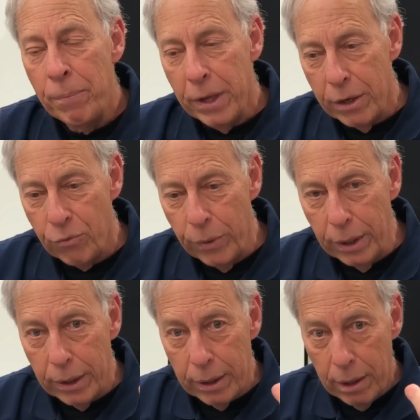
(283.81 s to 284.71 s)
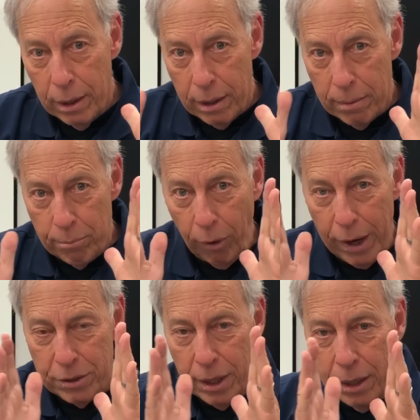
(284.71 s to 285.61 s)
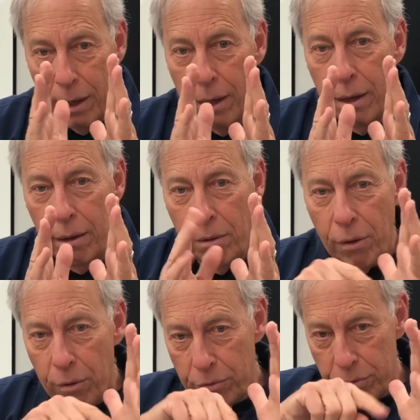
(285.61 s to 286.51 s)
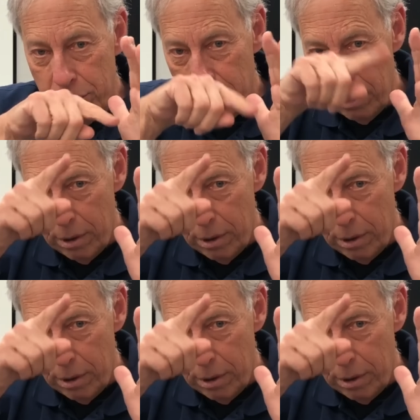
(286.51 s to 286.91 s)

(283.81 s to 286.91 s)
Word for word: is really compressing those